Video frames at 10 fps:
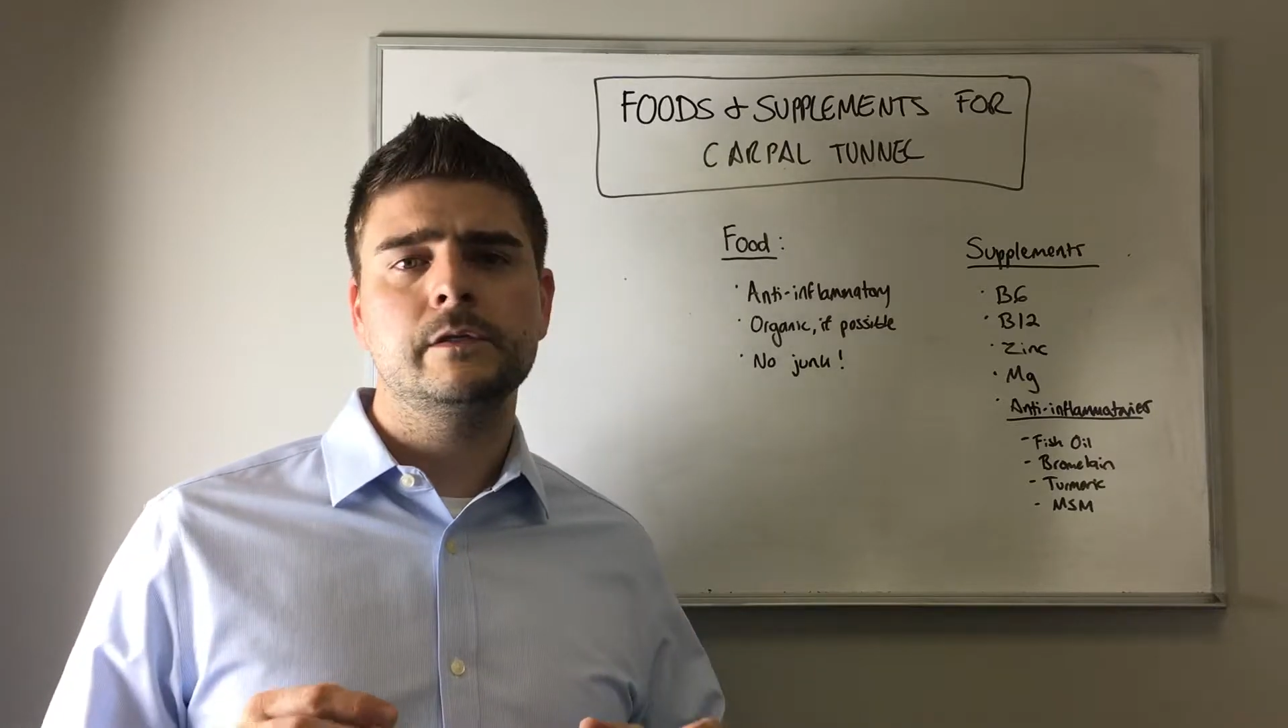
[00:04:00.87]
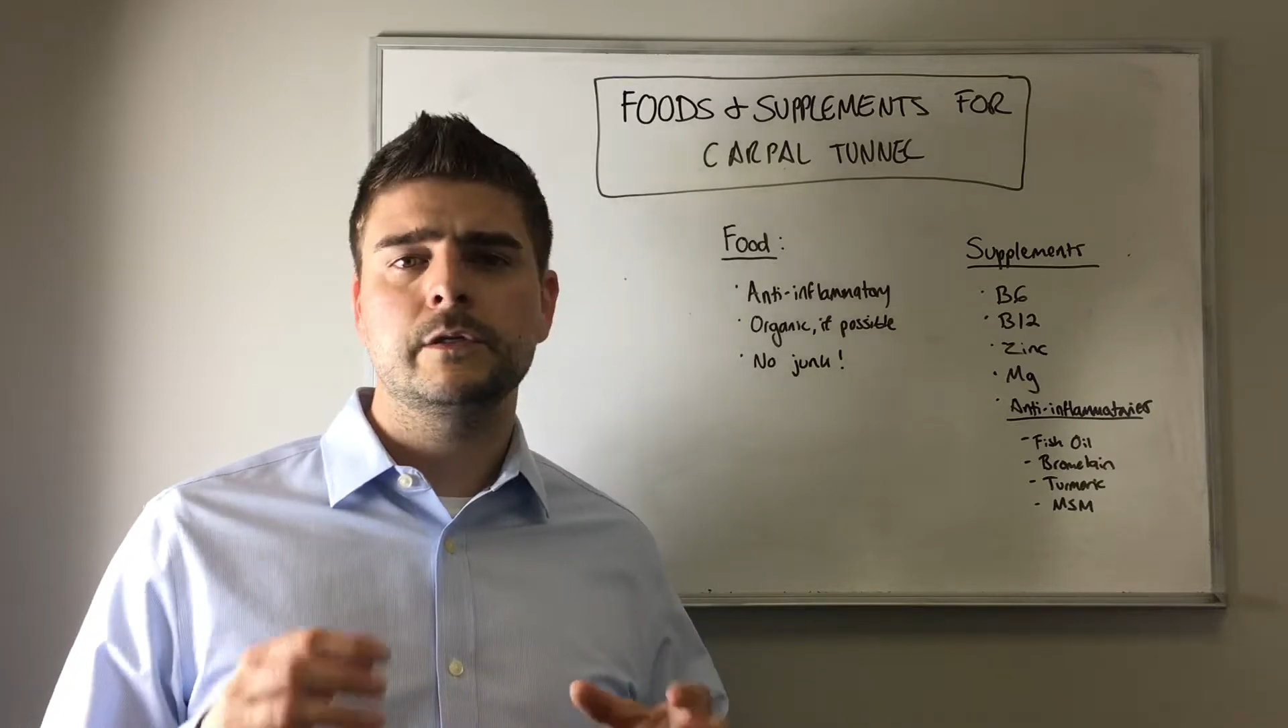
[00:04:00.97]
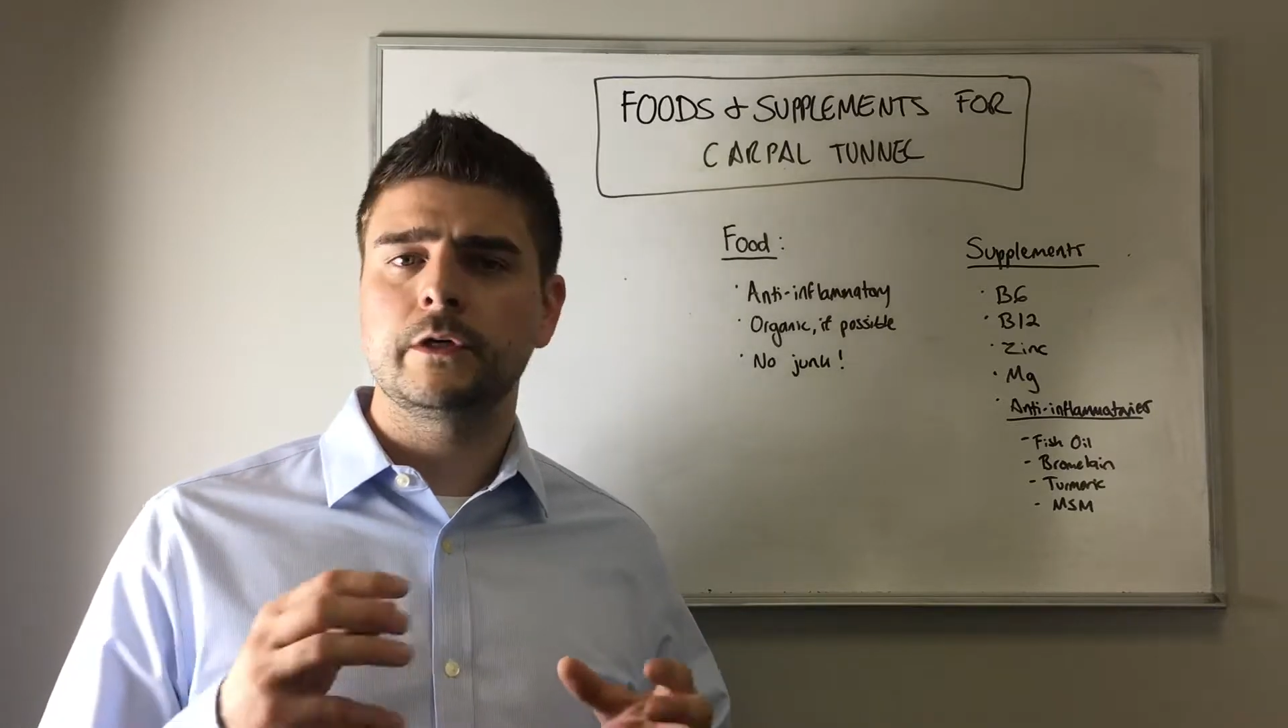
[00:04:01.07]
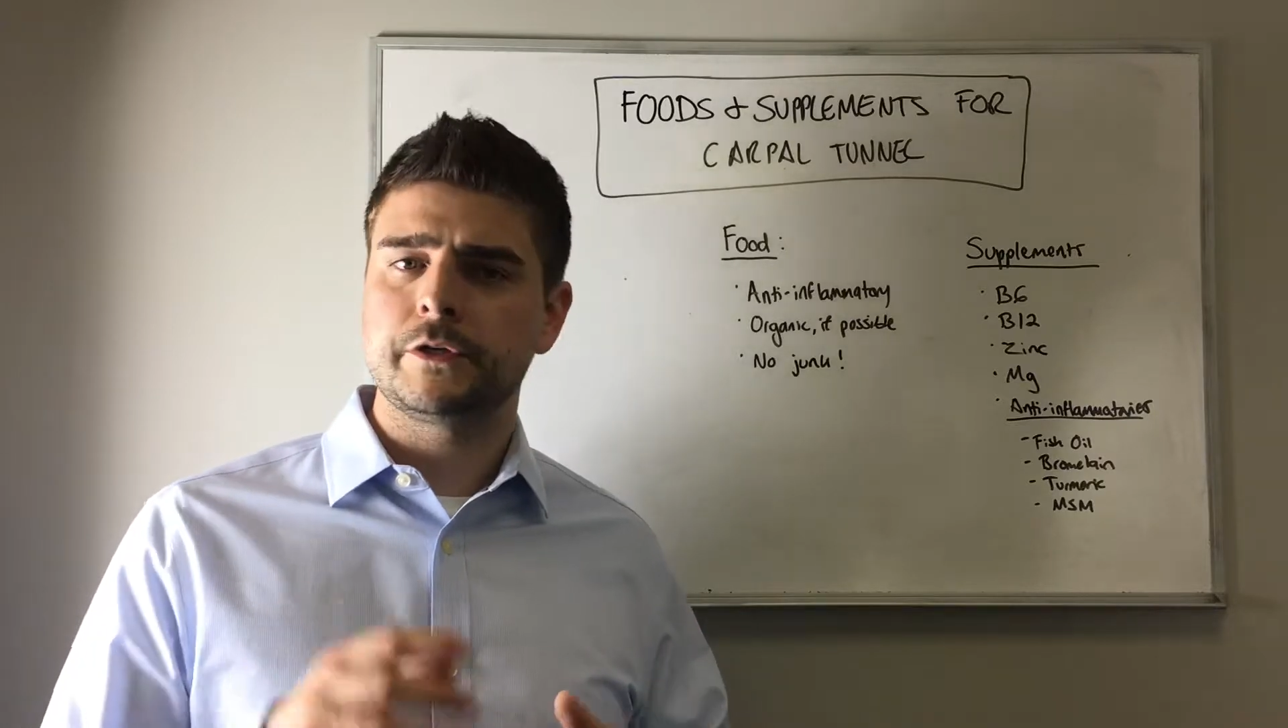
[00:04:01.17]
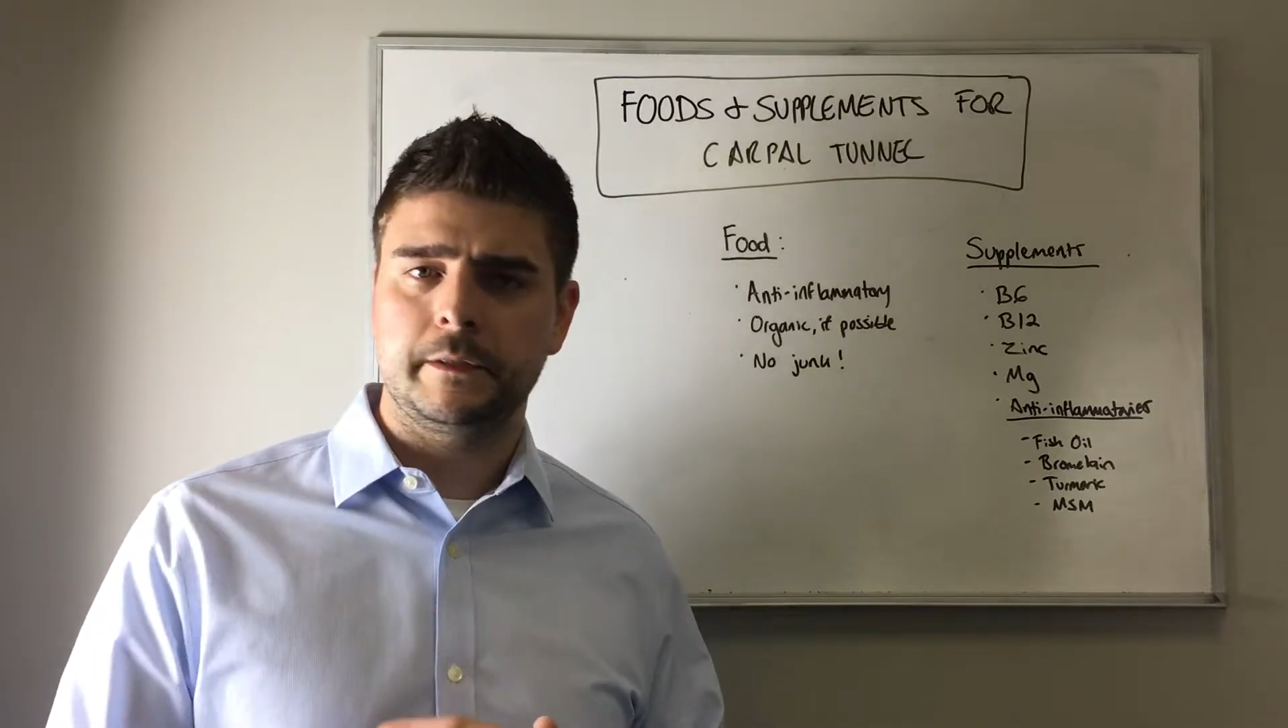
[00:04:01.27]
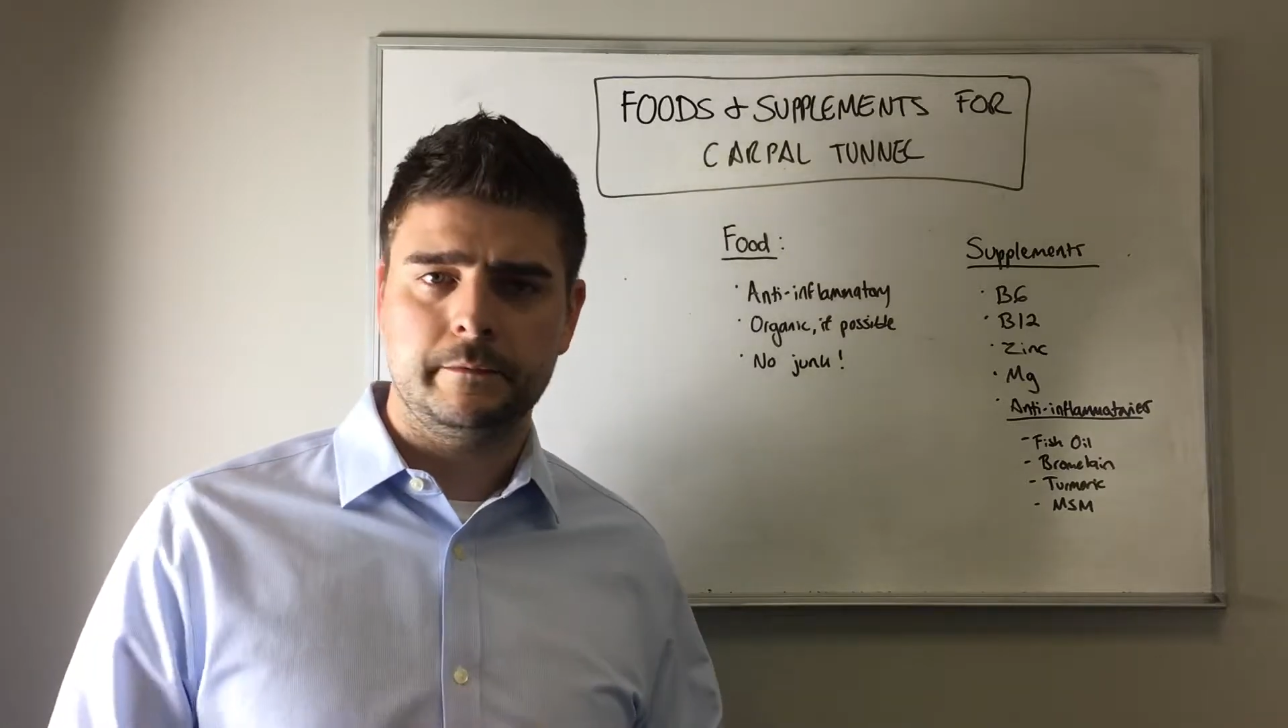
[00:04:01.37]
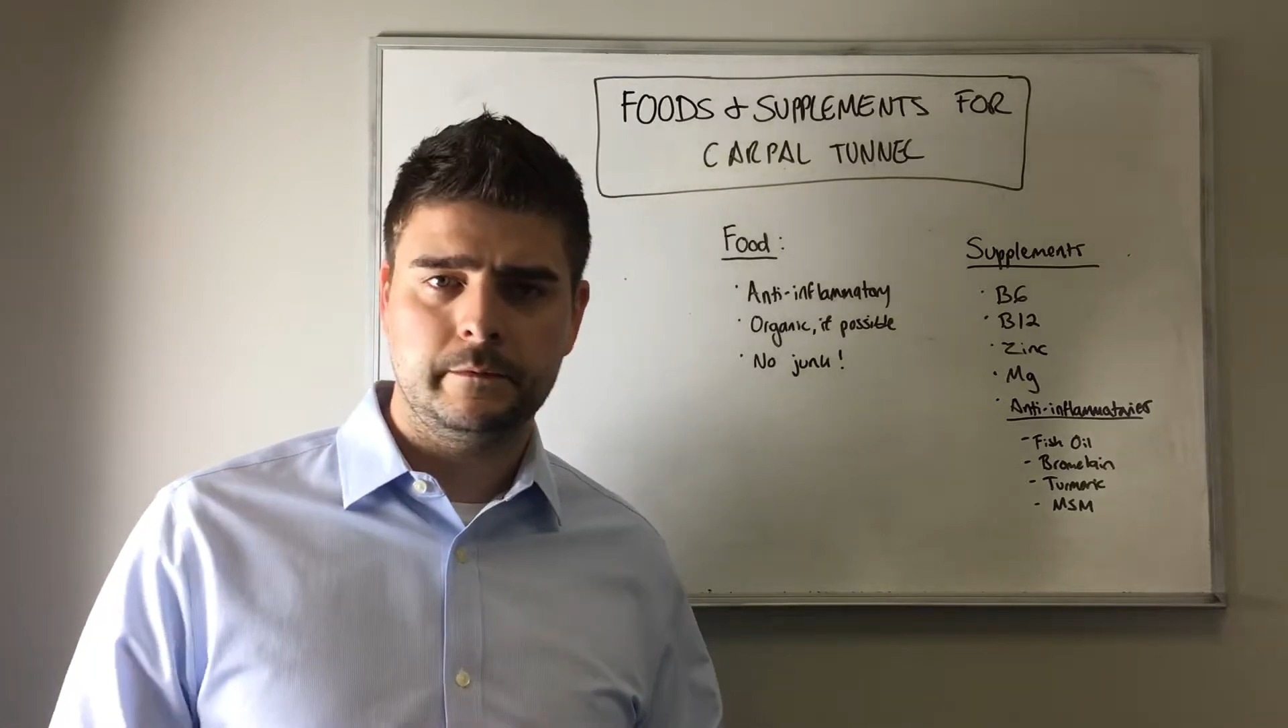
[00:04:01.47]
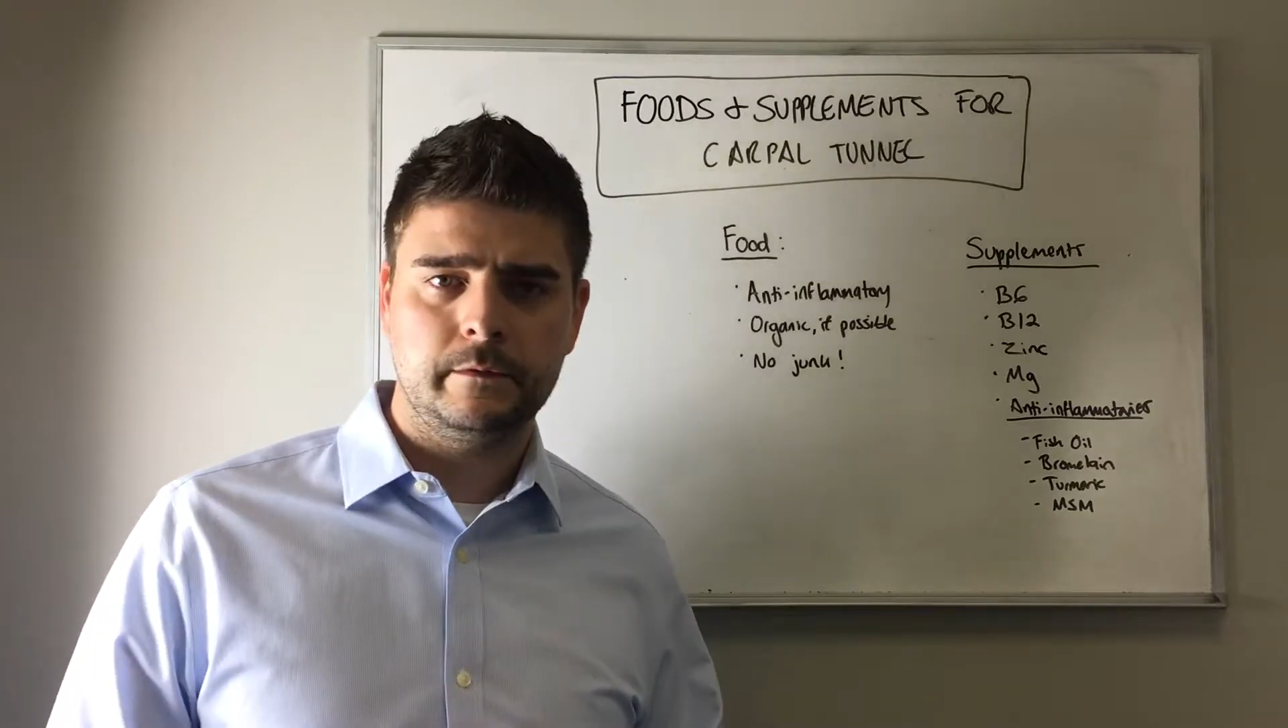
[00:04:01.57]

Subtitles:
surgeon